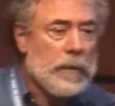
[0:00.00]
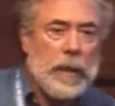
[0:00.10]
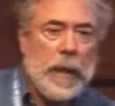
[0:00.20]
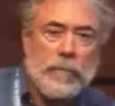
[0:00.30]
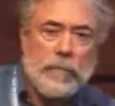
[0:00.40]

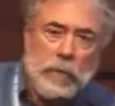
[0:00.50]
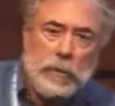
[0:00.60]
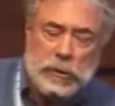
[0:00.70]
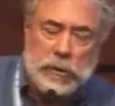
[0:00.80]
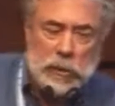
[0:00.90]
the
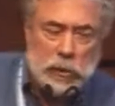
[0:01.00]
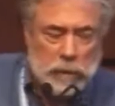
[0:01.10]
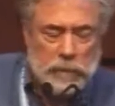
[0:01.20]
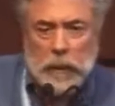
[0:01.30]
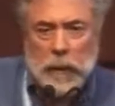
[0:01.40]

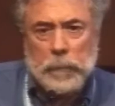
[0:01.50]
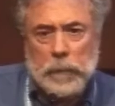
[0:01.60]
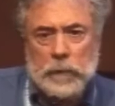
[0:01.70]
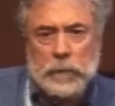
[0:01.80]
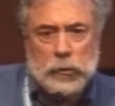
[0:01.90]
afforestation of the
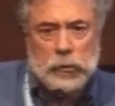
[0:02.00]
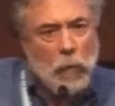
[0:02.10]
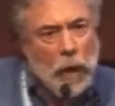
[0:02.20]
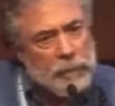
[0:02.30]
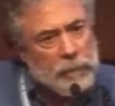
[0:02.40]
uplands,
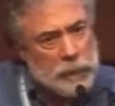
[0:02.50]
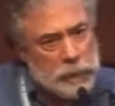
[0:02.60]
gravel